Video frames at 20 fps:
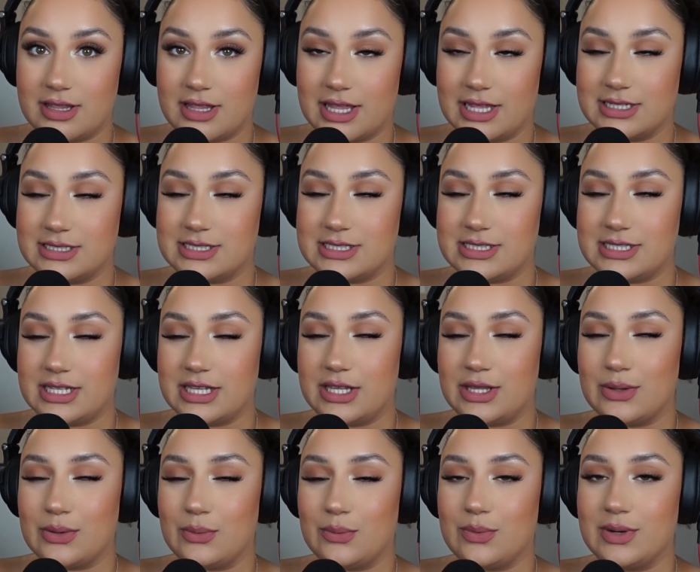and
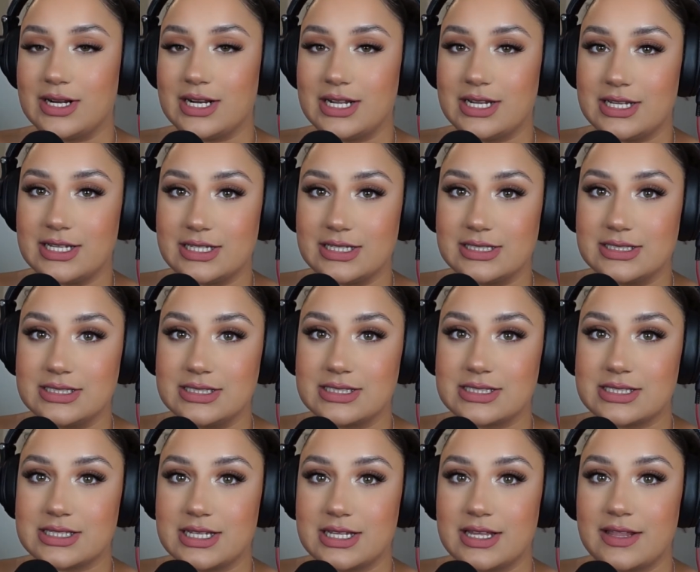see what it
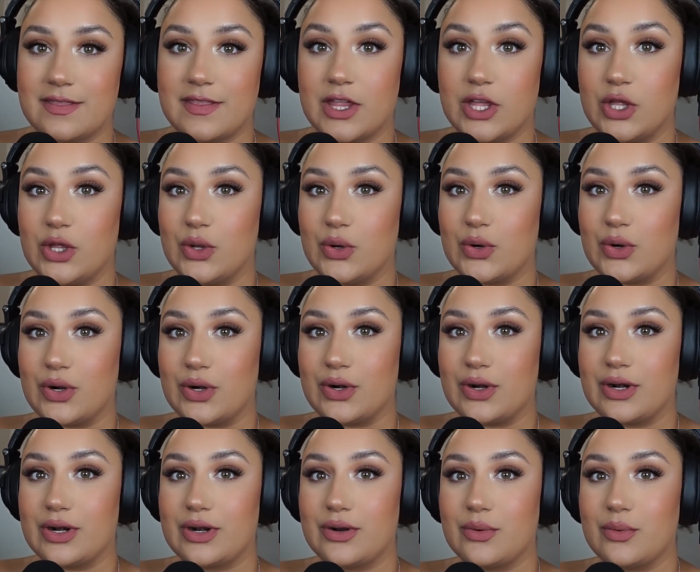is that
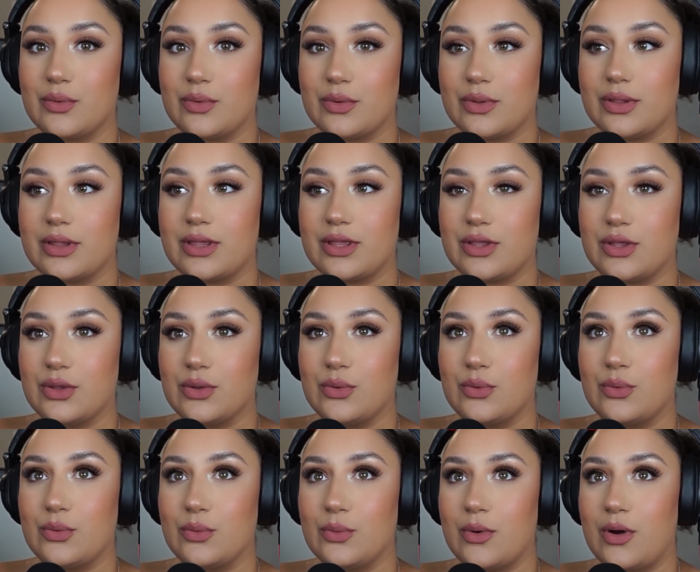
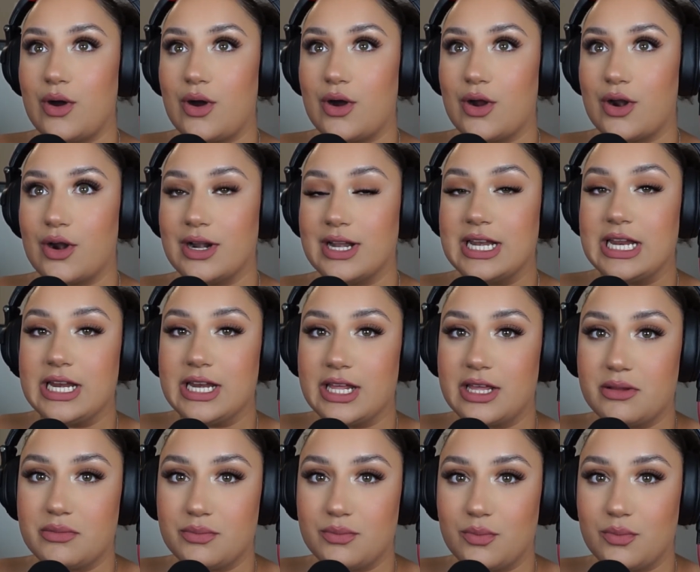you are needing.